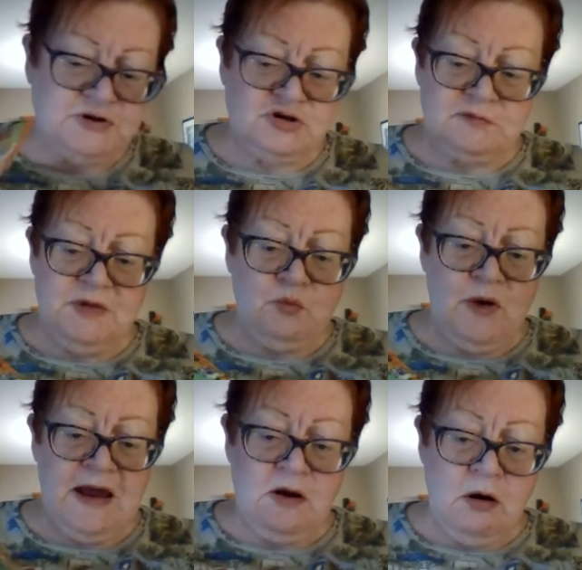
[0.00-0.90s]
it took me
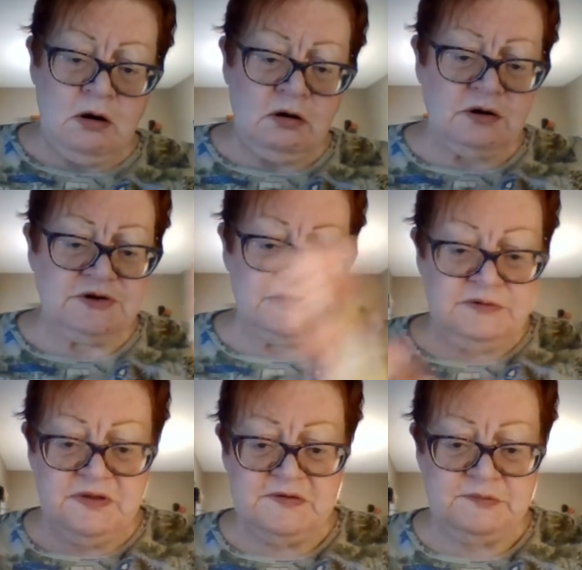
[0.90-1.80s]
way longer to
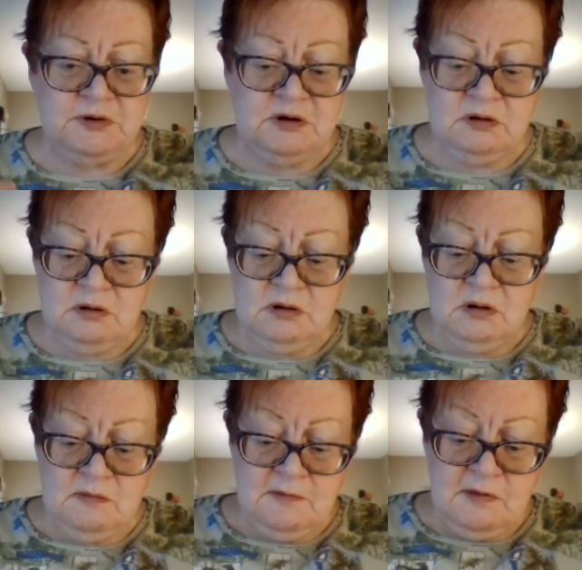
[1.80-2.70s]
do this one
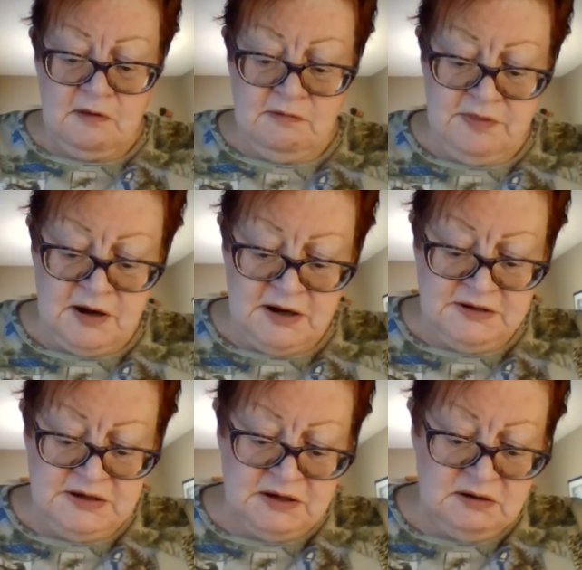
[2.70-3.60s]
than
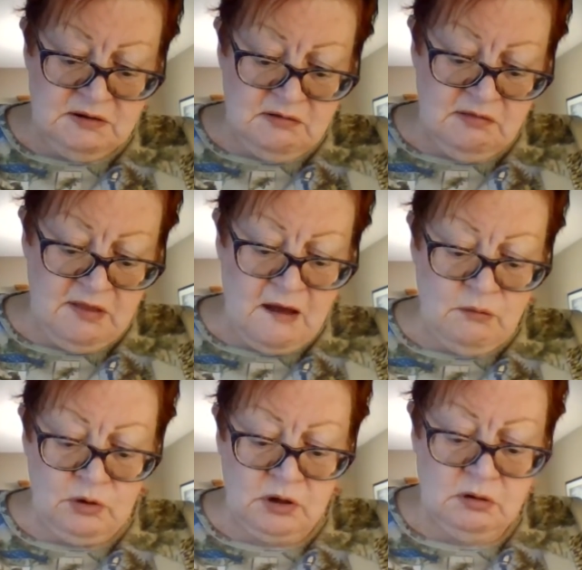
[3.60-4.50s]
it did that
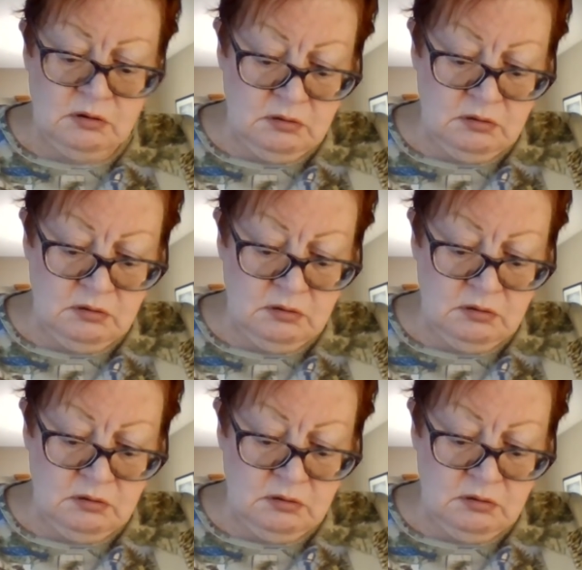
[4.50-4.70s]
one.